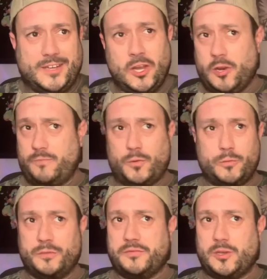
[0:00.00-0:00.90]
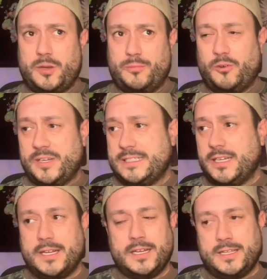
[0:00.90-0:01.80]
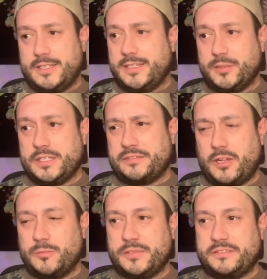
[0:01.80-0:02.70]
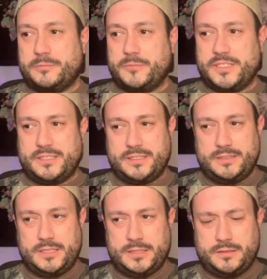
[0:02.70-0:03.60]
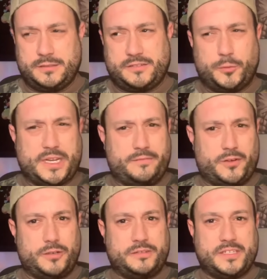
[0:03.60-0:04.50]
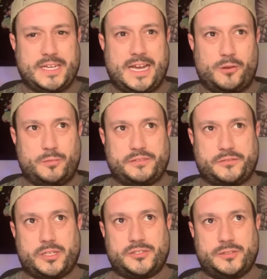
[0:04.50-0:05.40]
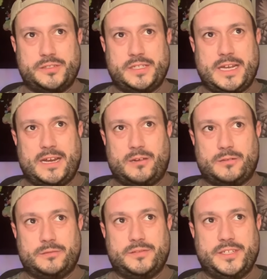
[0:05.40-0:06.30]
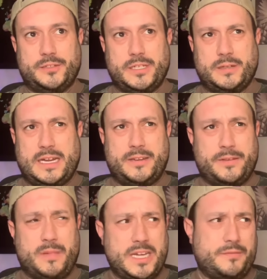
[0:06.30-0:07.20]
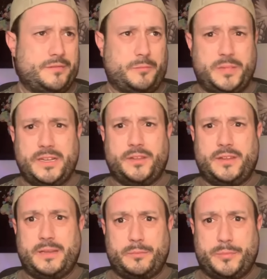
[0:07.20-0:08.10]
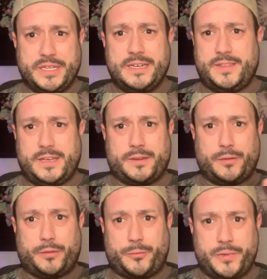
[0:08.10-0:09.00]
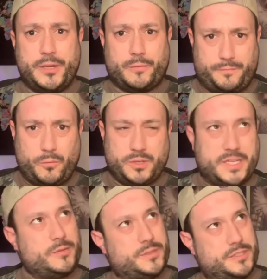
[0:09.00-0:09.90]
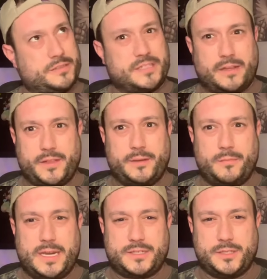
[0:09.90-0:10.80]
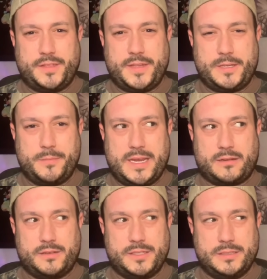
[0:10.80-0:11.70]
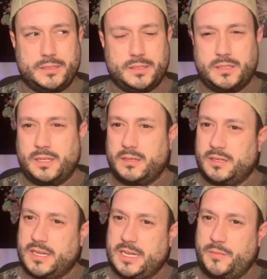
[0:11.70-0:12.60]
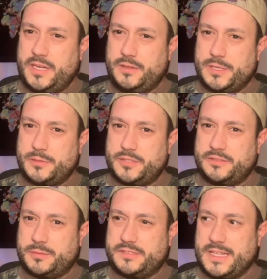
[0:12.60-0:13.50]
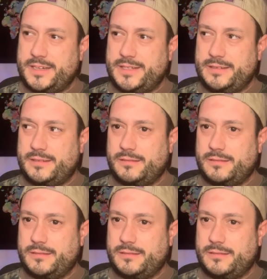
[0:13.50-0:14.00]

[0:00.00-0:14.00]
Her vocals were on point. You know, the song was so diverse in how it was structured and how, you know, it might have even been in like three or four languages, now that I'm actually thinking back on it. How many languages was that in?